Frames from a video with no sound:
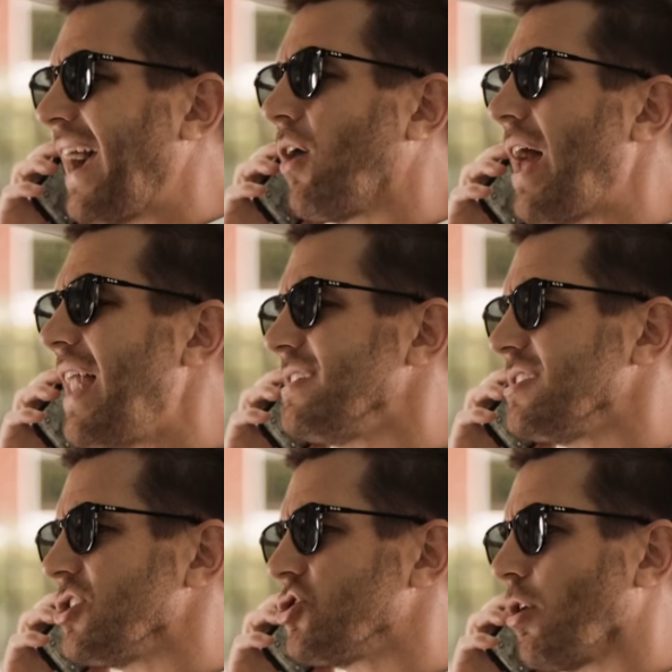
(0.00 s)
Hang on,
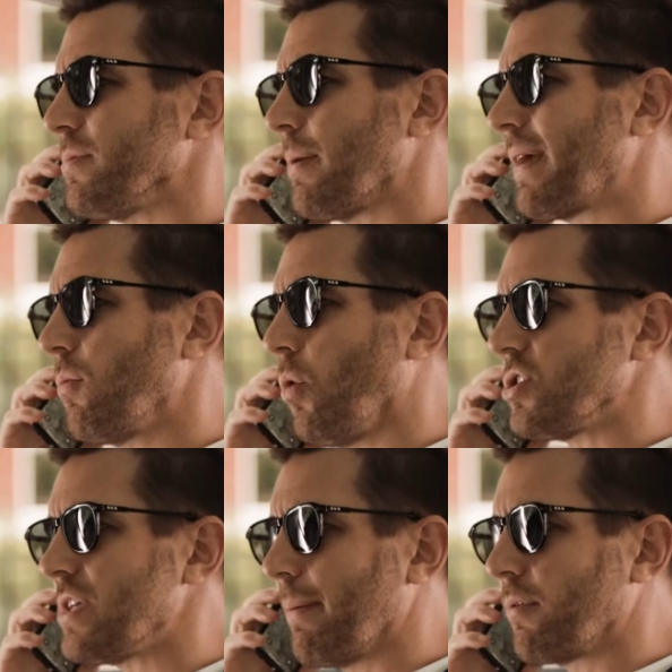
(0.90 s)
Ellis has just dropped something in the
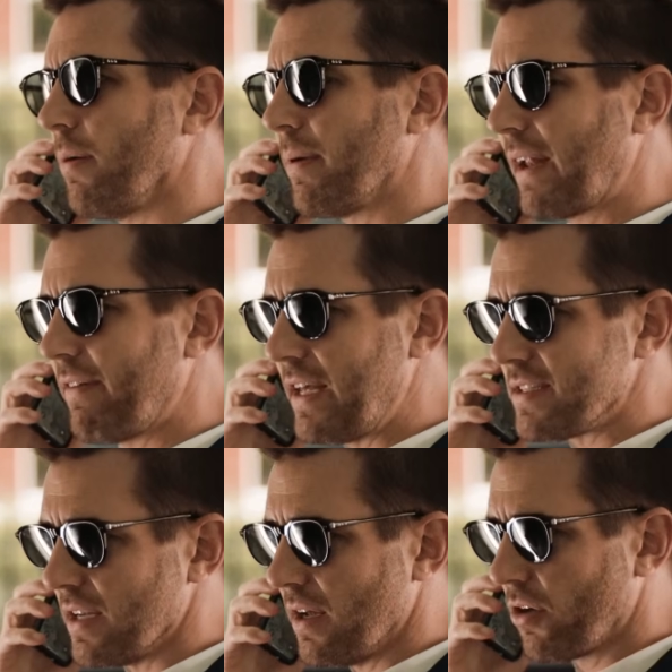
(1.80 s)
WhatsApp group. I'm going to have a
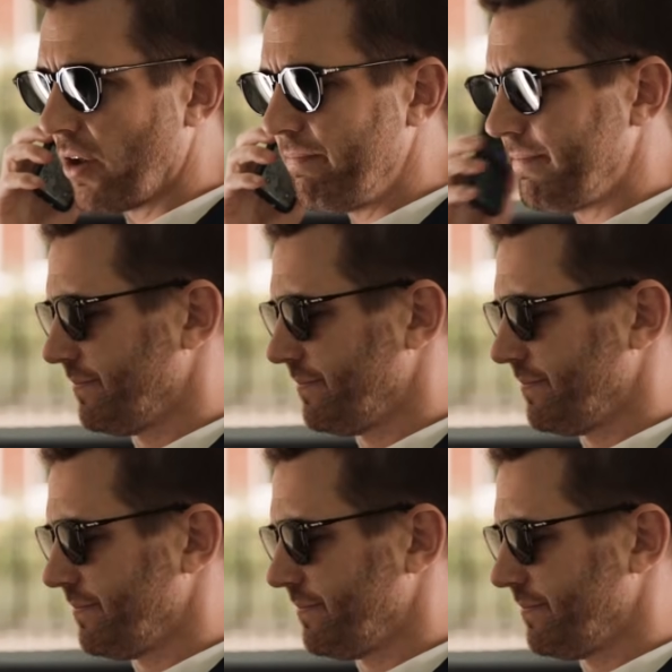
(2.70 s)
listen. Hold on.